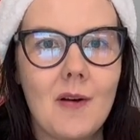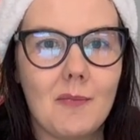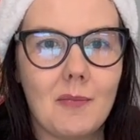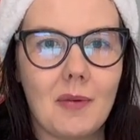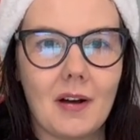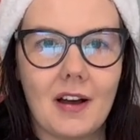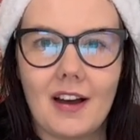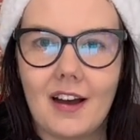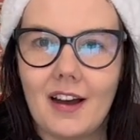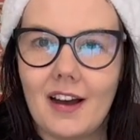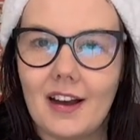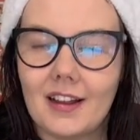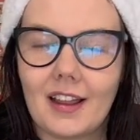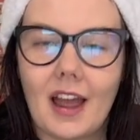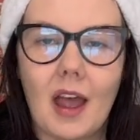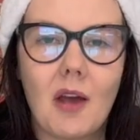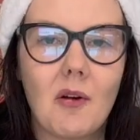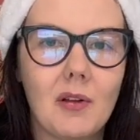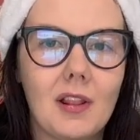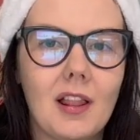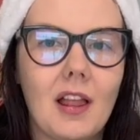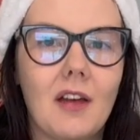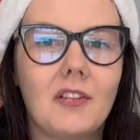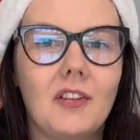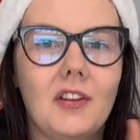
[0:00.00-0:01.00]
But I
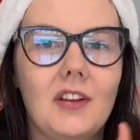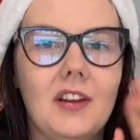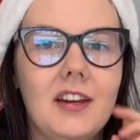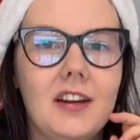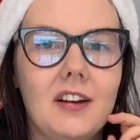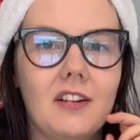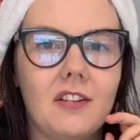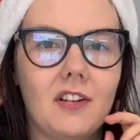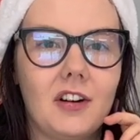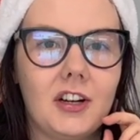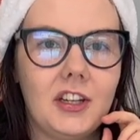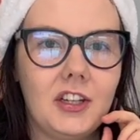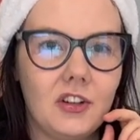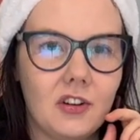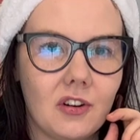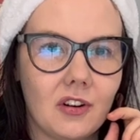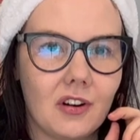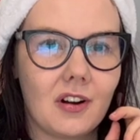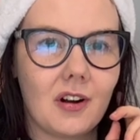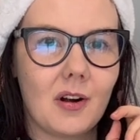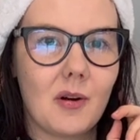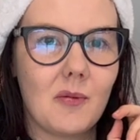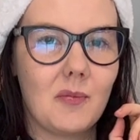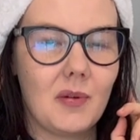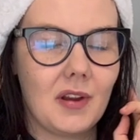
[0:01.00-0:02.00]
would love to hear
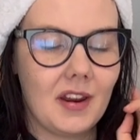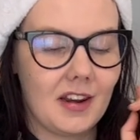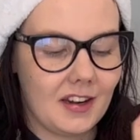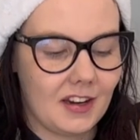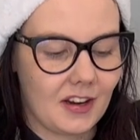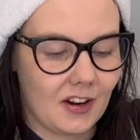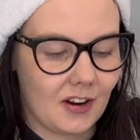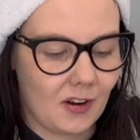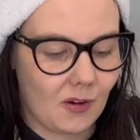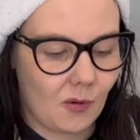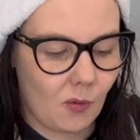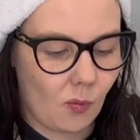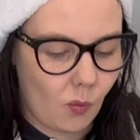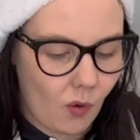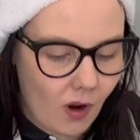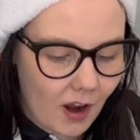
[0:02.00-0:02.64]
your opinion.